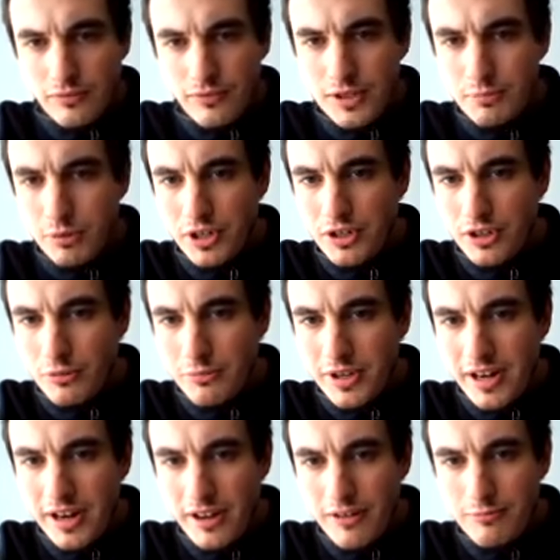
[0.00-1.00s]
this
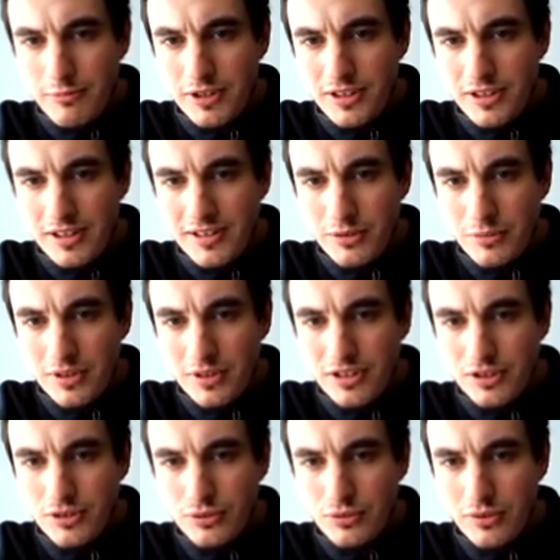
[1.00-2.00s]
polynomial f beta
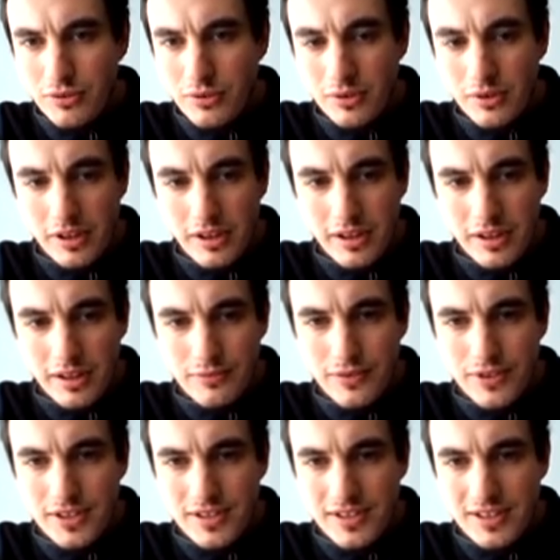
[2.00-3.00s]
d1 d2 and
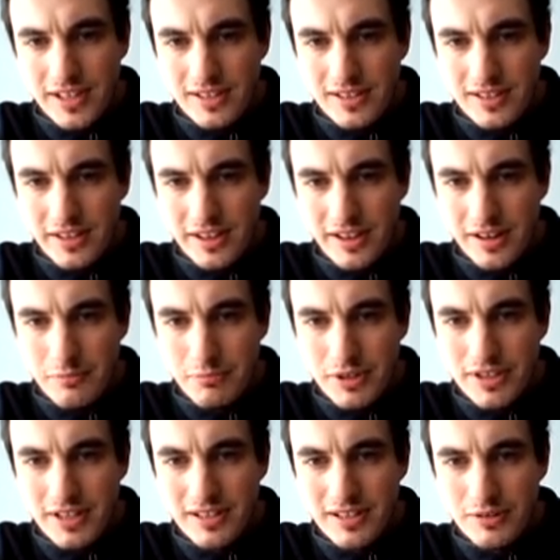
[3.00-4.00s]
this set r
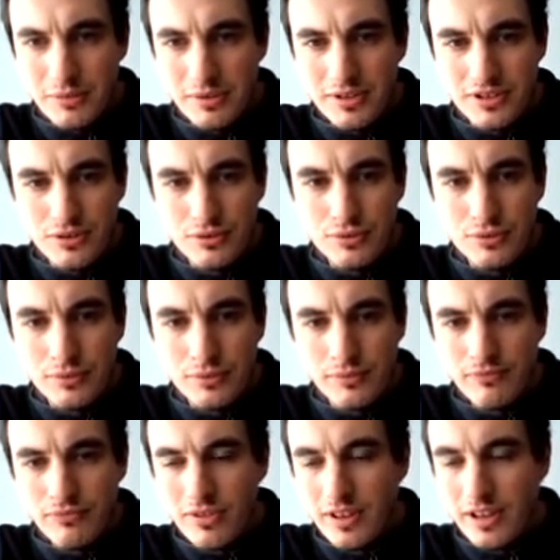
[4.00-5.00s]
beta d1 d2
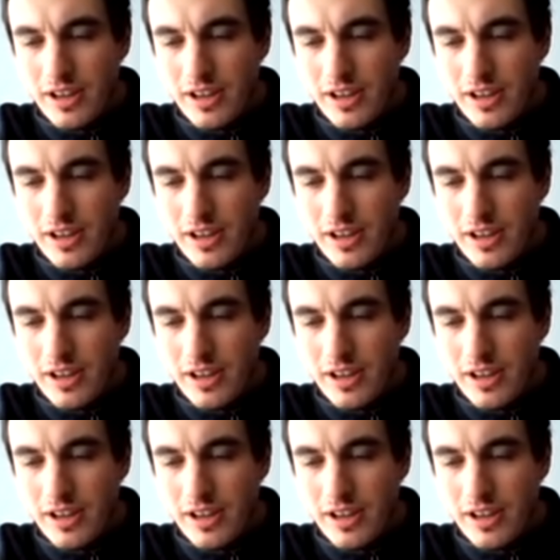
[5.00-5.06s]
